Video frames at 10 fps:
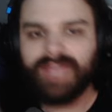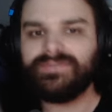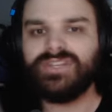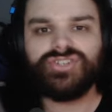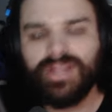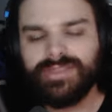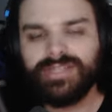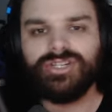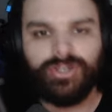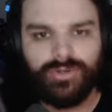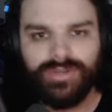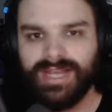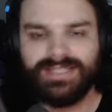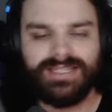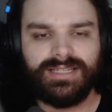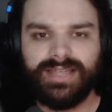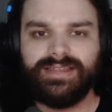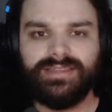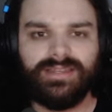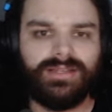if there's nothing to do, then it's
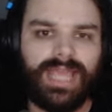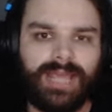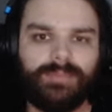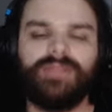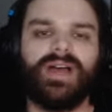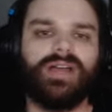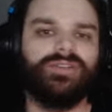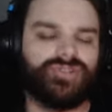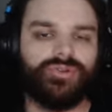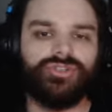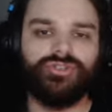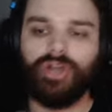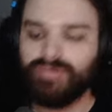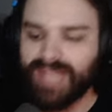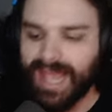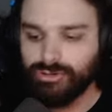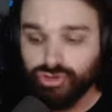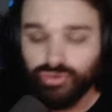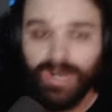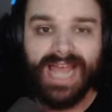then the gameplay value is going to go down
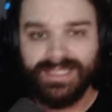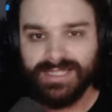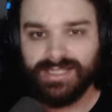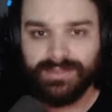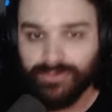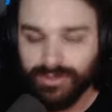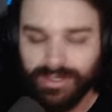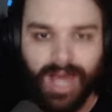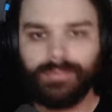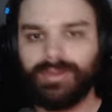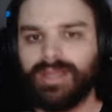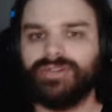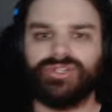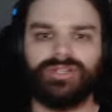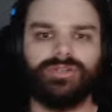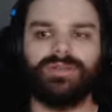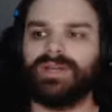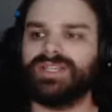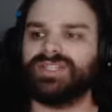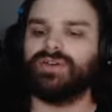drastically for a lot of players, including
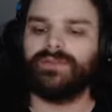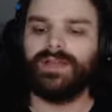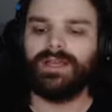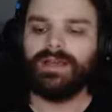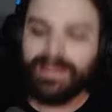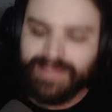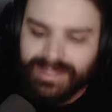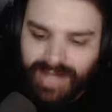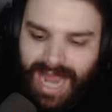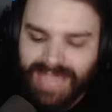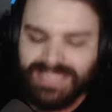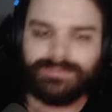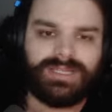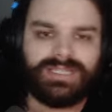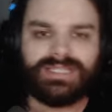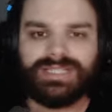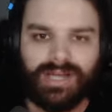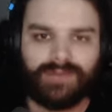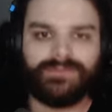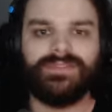myself. I think there has to be
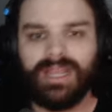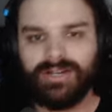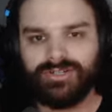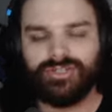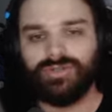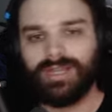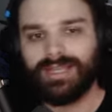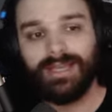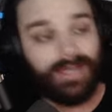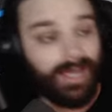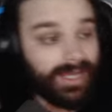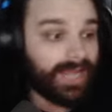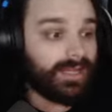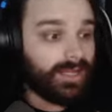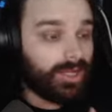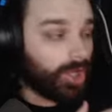stuff there to do. Like again,